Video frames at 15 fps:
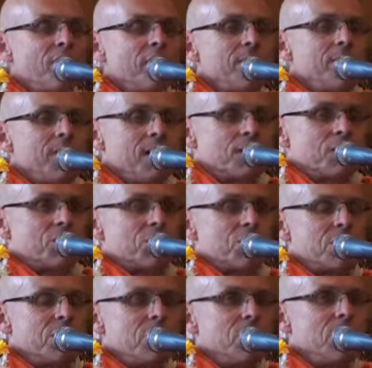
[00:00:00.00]
very
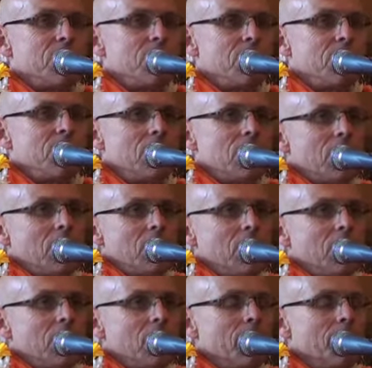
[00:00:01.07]
much the
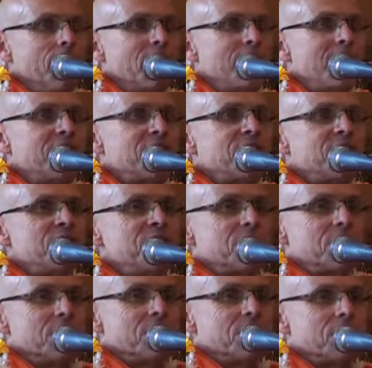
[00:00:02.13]
um,
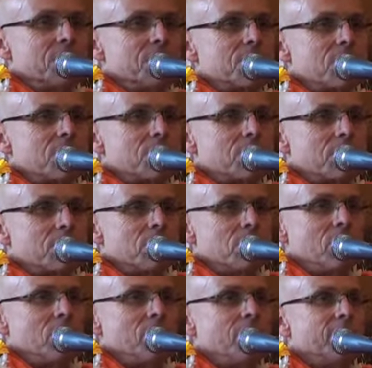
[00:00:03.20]

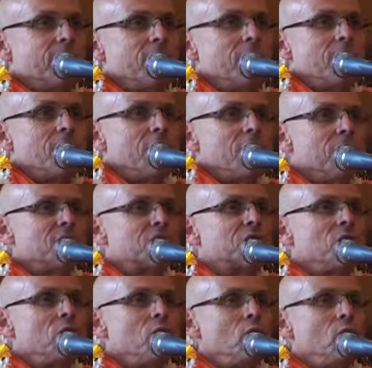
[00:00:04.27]
existence of the
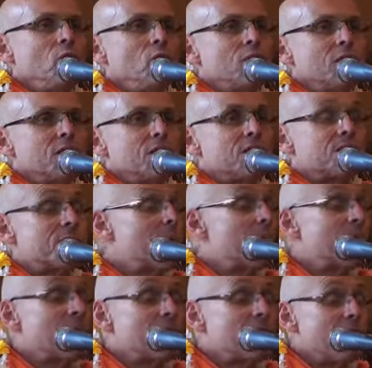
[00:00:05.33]
soul
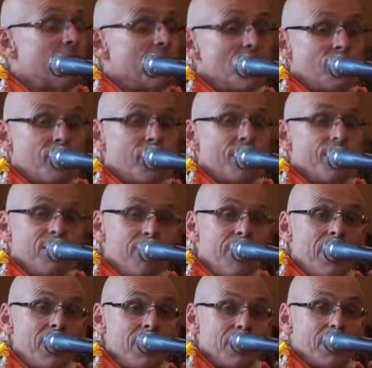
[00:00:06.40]
separate from the
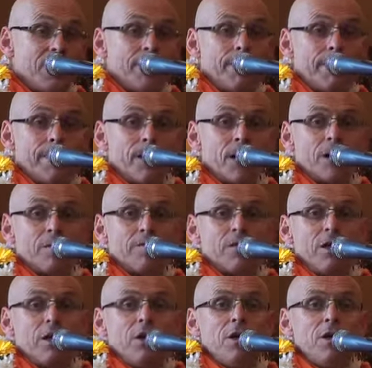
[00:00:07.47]
body.
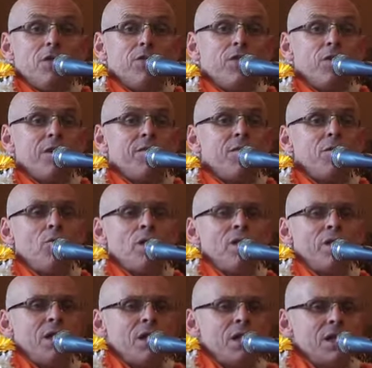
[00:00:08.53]
So
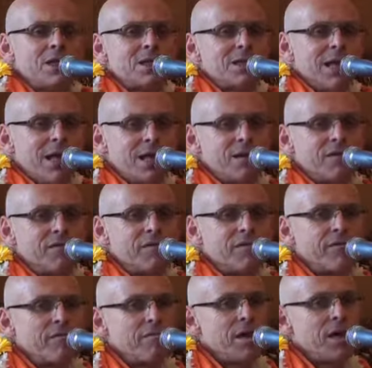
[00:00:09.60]
everyone in his
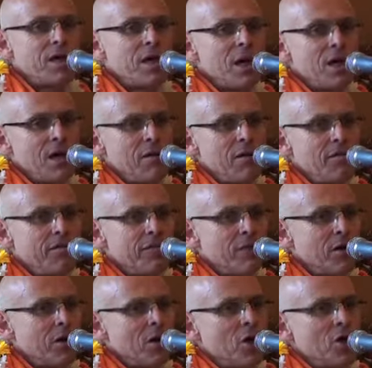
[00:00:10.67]
life may have,